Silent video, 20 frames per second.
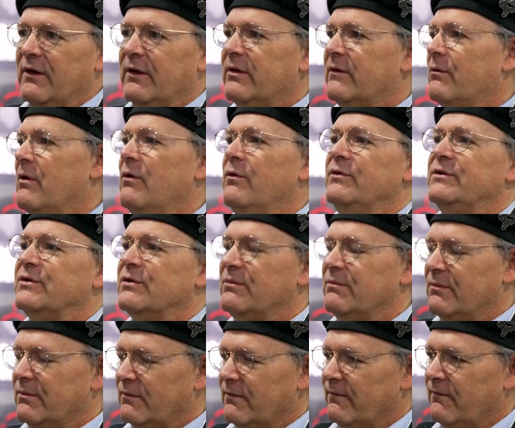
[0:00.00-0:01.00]
It throws
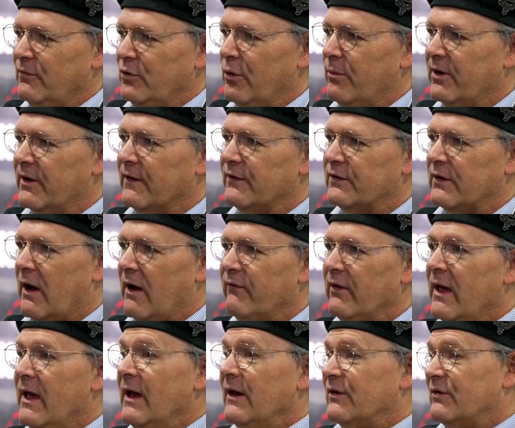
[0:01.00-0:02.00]
lubricants off.
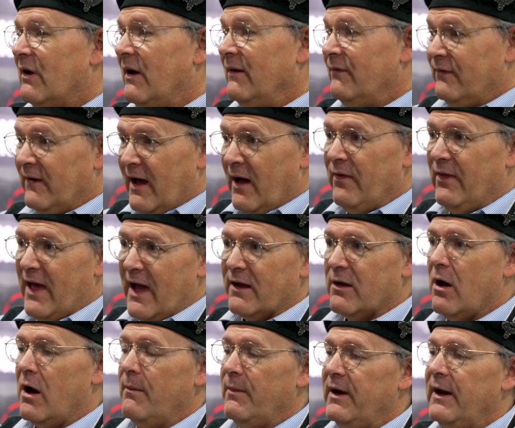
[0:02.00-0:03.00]
So I found that
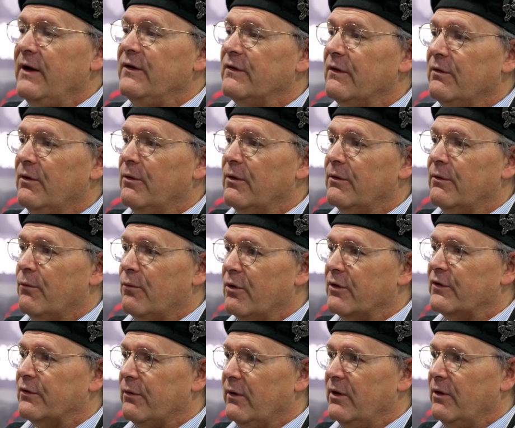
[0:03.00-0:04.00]
combination
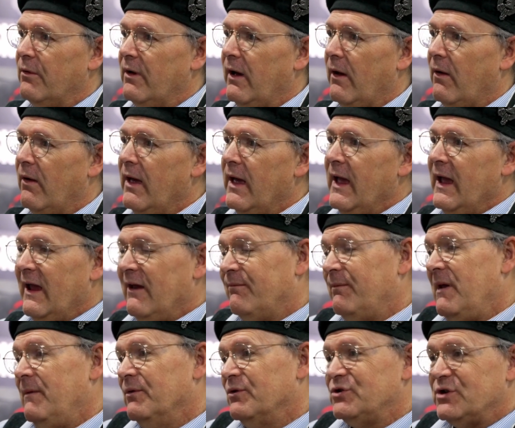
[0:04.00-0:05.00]
works really well. If
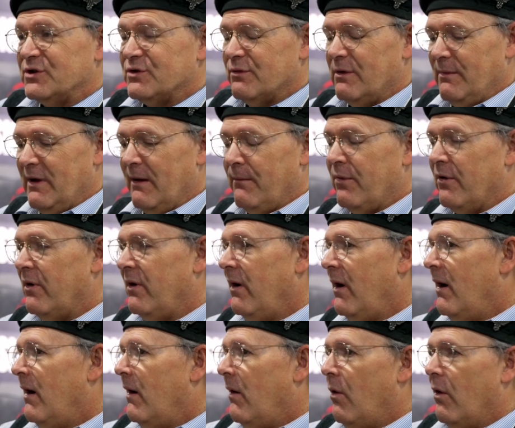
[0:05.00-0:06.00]
people just remember
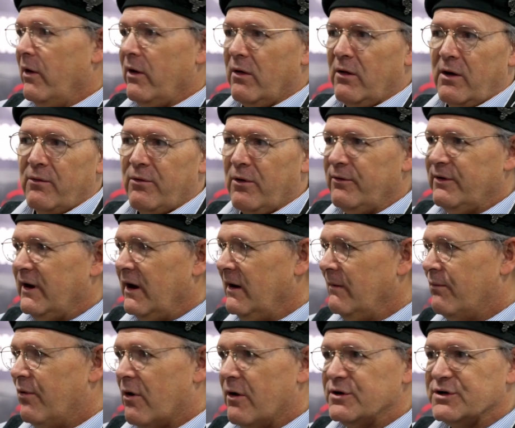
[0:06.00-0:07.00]
oil on rotating
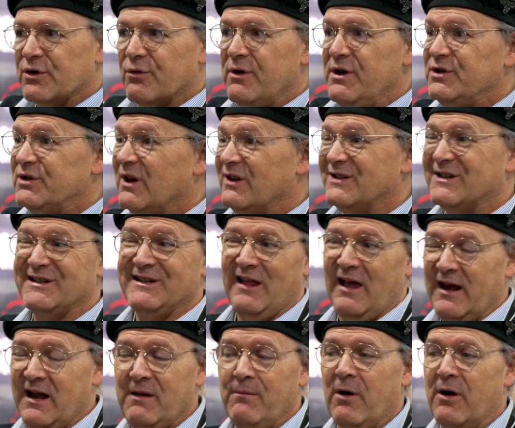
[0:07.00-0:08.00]
parts, grease on
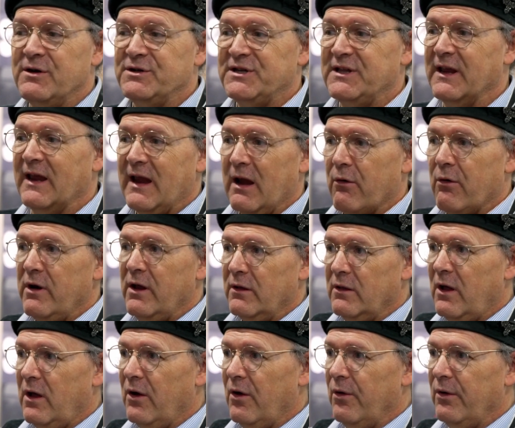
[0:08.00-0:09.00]
sliding parts that carry a
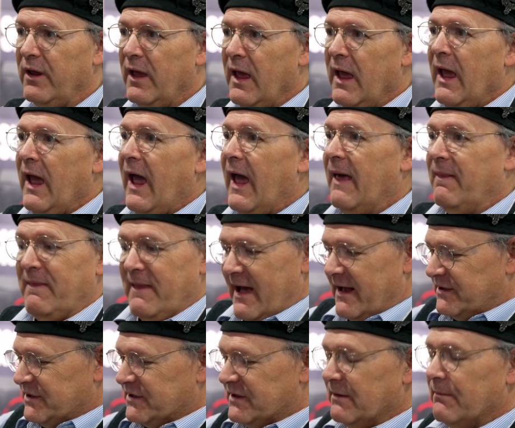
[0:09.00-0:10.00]
load, and
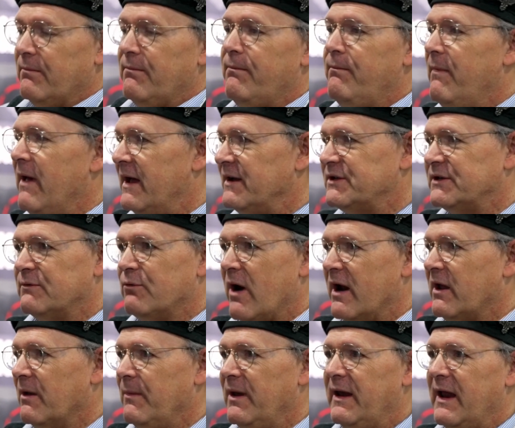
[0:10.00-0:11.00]
that's the best
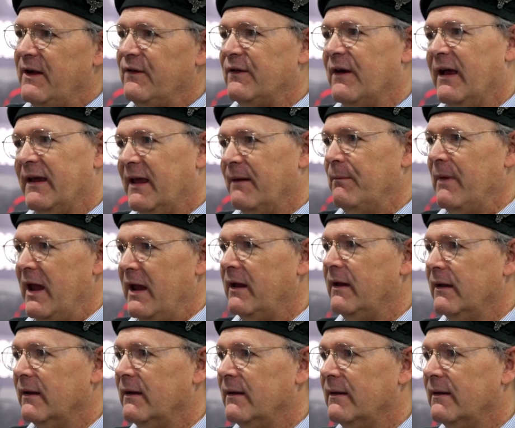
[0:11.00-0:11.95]
recommendation I can make.